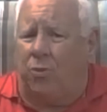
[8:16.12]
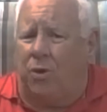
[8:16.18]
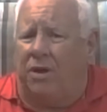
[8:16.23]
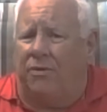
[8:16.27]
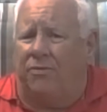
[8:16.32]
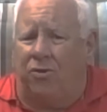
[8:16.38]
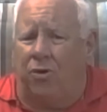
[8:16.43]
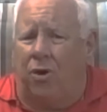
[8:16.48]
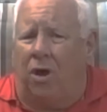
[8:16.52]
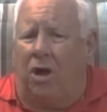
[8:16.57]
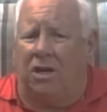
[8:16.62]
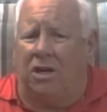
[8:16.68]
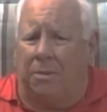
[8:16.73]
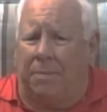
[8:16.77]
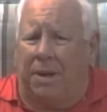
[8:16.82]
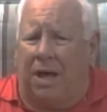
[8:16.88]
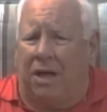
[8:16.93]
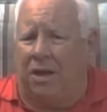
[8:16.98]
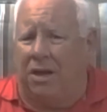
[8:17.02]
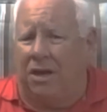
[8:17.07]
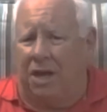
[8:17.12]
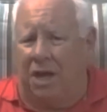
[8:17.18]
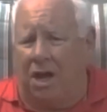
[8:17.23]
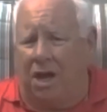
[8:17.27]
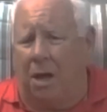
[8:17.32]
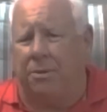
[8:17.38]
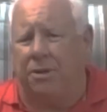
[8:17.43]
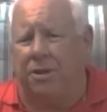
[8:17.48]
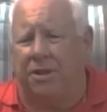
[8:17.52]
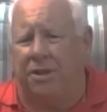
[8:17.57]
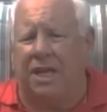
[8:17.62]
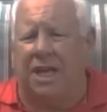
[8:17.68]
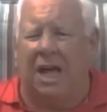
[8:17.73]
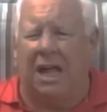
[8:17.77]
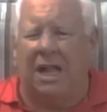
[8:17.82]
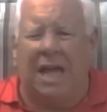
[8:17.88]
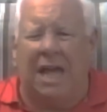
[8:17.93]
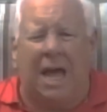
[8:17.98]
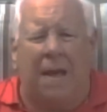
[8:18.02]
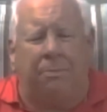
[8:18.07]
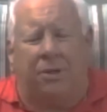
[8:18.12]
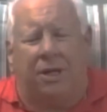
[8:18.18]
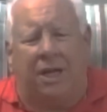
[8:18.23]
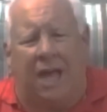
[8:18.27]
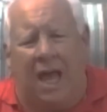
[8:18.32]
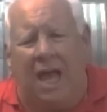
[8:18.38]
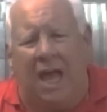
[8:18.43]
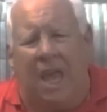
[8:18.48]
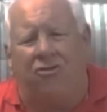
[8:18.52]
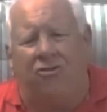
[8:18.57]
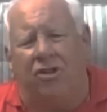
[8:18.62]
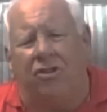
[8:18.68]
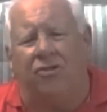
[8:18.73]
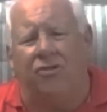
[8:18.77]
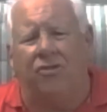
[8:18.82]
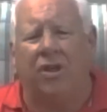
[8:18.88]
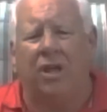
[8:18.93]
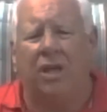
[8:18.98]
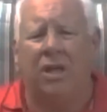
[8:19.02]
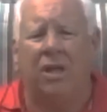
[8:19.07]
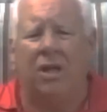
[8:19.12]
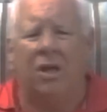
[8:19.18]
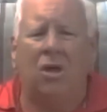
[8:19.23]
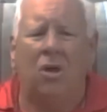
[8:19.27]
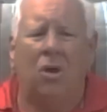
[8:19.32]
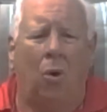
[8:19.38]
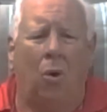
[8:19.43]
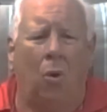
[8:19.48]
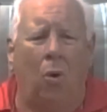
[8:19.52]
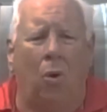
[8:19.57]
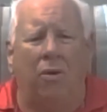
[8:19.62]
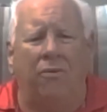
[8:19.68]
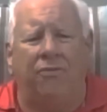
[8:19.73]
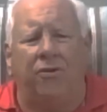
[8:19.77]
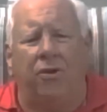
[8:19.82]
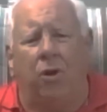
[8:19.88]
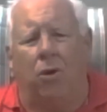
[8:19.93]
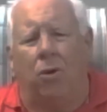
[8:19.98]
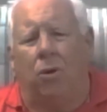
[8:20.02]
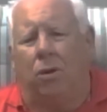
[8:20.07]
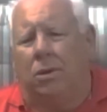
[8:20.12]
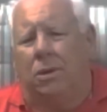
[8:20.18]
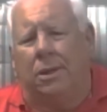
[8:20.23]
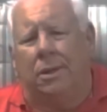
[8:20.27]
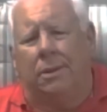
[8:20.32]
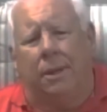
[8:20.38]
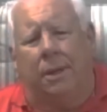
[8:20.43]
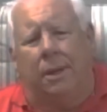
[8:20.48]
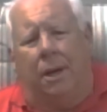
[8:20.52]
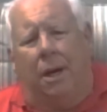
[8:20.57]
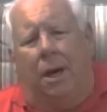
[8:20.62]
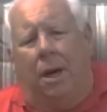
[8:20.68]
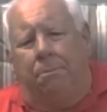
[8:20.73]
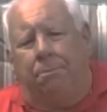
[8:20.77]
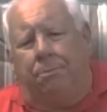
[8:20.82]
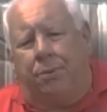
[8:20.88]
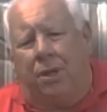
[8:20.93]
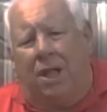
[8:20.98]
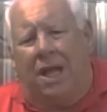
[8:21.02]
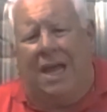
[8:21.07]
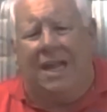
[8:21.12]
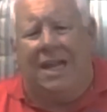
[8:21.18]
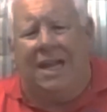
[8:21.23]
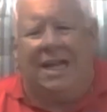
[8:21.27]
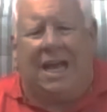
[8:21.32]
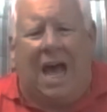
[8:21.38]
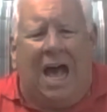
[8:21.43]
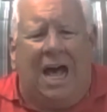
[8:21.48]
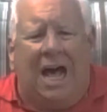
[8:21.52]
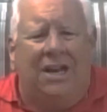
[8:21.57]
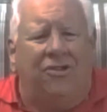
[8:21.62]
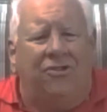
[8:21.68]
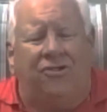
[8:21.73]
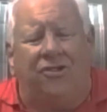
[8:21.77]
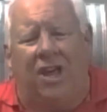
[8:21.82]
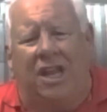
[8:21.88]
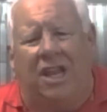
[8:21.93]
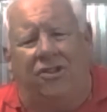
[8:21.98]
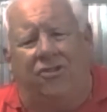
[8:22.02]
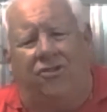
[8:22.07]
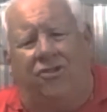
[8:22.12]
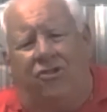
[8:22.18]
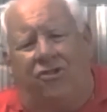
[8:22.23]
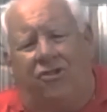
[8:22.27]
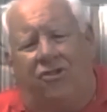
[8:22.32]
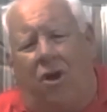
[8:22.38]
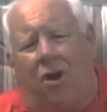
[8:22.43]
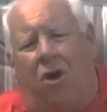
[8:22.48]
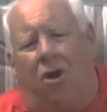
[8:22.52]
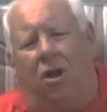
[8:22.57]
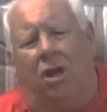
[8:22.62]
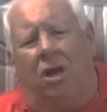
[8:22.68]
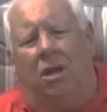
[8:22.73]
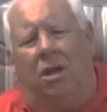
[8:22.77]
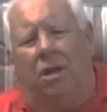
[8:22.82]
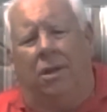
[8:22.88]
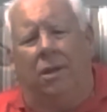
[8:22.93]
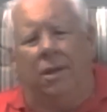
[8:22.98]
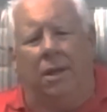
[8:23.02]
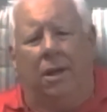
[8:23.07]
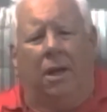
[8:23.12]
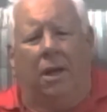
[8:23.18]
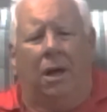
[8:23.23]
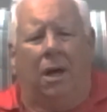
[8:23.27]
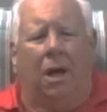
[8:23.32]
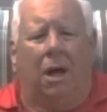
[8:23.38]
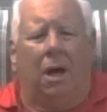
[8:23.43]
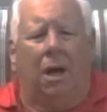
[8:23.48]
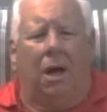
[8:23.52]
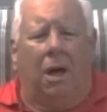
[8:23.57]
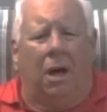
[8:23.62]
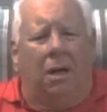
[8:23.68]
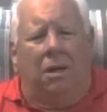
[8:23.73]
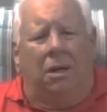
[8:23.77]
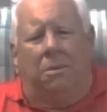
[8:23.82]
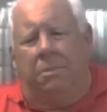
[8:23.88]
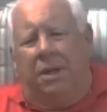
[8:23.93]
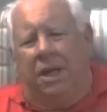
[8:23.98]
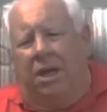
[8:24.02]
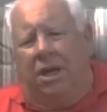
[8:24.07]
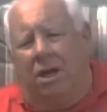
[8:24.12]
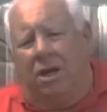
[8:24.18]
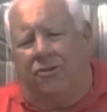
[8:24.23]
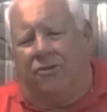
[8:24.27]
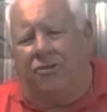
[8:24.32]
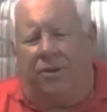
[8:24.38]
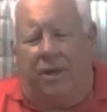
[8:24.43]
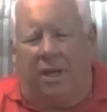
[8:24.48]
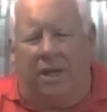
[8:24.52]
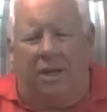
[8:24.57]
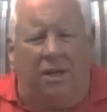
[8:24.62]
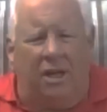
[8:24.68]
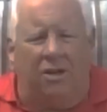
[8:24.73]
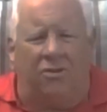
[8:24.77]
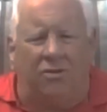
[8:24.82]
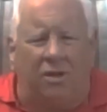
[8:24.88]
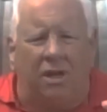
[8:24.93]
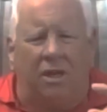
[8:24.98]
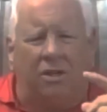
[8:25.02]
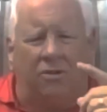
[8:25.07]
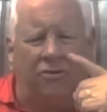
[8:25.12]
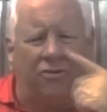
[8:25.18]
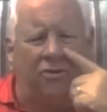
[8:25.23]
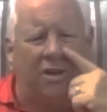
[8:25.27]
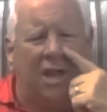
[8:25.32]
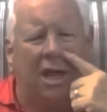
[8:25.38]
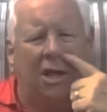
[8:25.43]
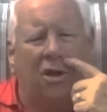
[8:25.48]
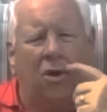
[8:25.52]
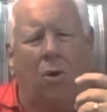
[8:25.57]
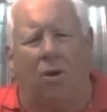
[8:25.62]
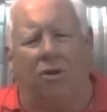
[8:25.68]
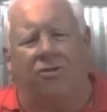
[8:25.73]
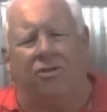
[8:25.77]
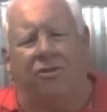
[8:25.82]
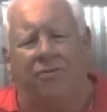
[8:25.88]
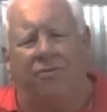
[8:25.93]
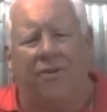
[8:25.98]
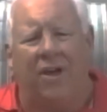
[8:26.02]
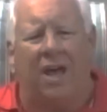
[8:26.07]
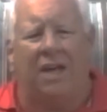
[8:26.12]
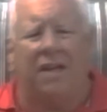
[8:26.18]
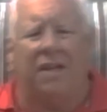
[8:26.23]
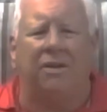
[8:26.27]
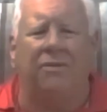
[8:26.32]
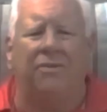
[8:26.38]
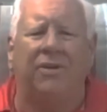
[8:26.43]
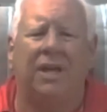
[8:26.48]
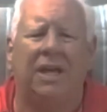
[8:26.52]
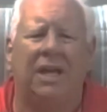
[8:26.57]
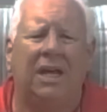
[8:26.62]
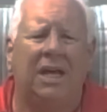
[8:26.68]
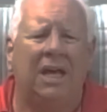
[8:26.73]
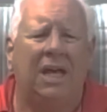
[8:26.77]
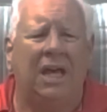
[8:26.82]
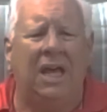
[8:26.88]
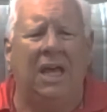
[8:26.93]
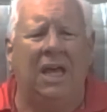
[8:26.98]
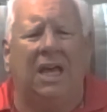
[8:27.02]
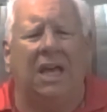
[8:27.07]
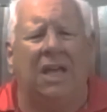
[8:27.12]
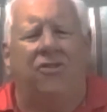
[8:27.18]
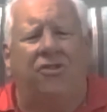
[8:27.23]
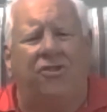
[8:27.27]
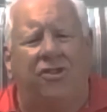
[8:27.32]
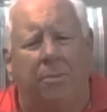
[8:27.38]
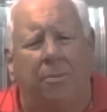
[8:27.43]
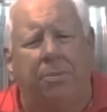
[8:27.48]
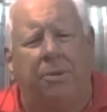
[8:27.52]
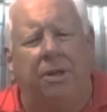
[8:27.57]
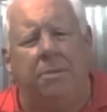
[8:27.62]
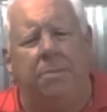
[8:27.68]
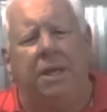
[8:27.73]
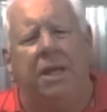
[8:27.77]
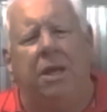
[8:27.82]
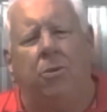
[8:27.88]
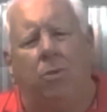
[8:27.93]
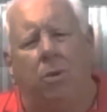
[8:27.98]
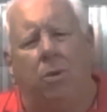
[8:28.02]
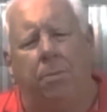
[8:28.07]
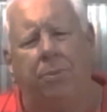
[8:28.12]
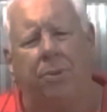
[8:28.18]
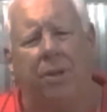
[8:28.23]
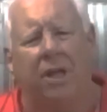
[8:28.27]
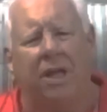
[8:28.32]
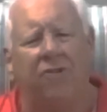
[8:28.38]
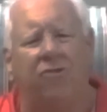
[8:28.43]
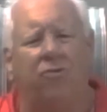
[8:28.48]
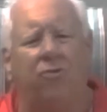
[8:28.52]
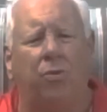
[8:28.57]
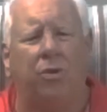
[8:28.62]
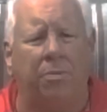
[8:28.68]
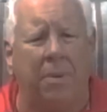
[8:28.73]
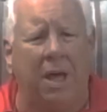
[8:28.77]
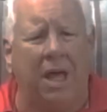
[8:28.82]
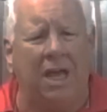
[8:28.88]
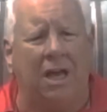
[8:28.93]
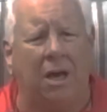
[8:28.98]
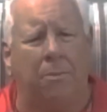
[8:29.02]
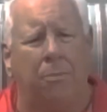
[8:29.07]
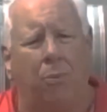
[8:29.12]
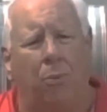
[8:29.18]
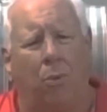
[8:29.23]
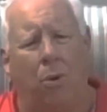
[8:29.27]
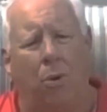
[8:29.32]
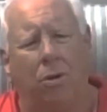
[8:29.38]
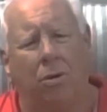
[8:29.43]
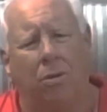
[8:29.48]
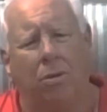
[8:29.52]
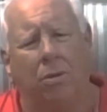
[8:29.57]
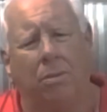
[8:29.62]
we have talked about in a couple of the applications, or if your plain condensate is discarded because it's not cost effective, it can simply be replaced with makeup water.